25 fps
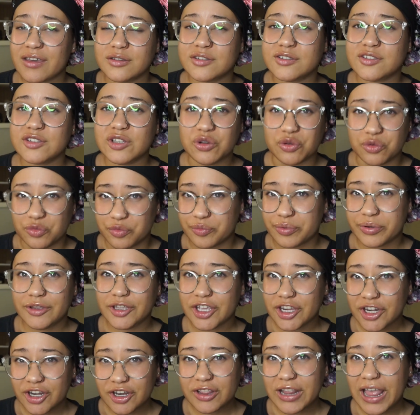soup,
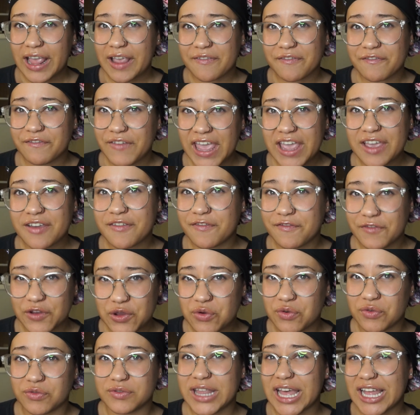like fake
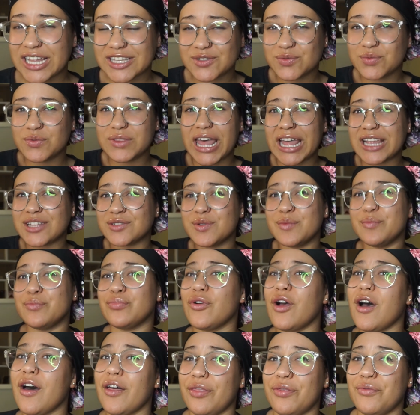food. That's what
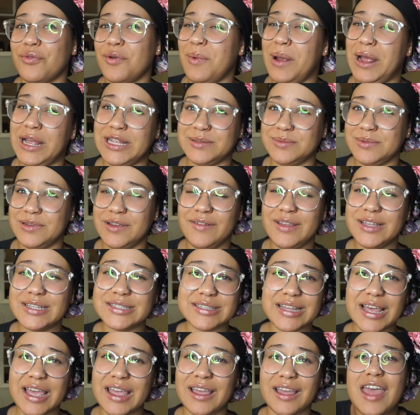broth reminds me of. It's
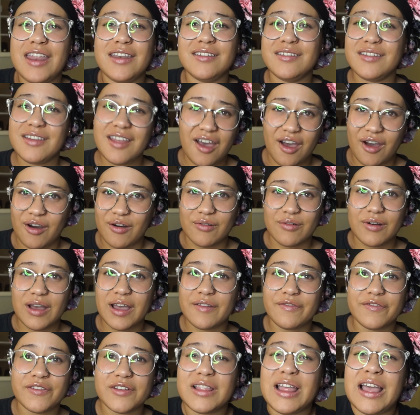like, no, I
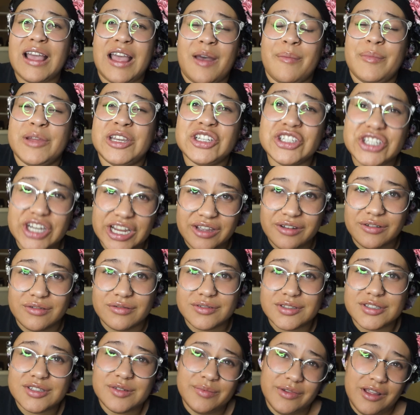feel like I'm in jail,
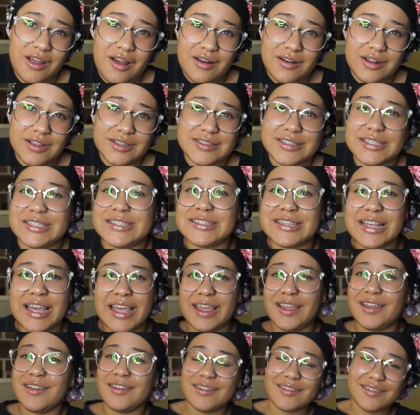to be honest. It's
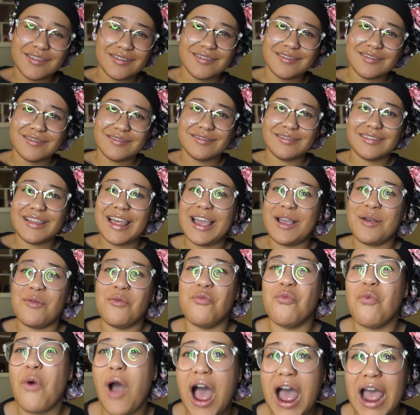like
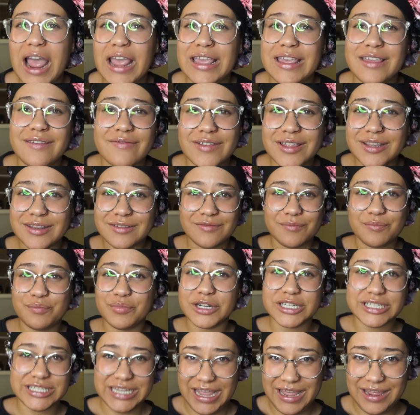why even
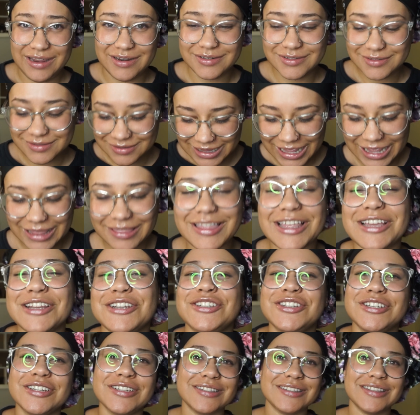pretend? Like
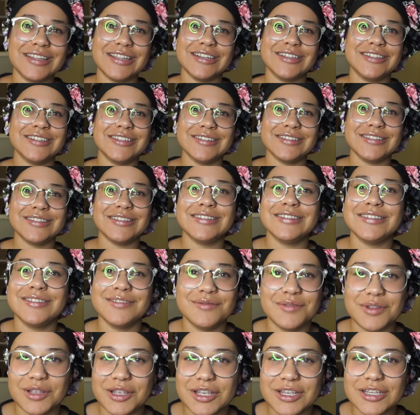let's just
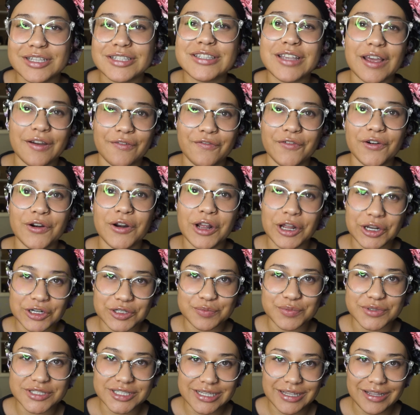suffer
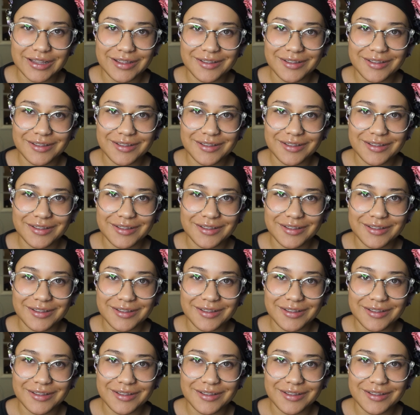100%.